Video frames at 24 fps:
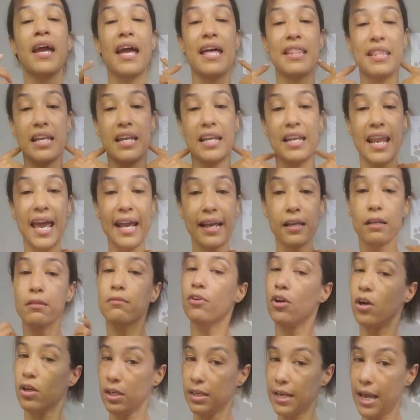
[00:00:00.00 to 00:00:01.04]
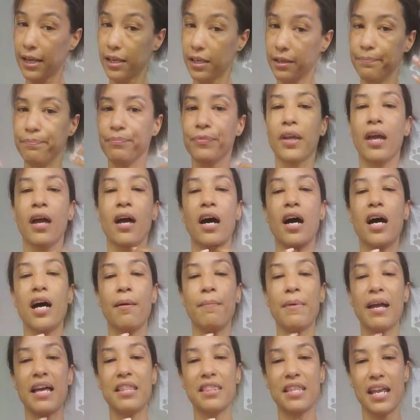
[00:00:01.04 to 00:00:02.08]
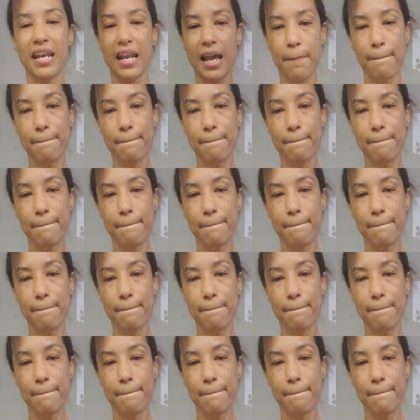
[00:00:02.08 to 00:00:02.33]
and then a neck called a neck, and then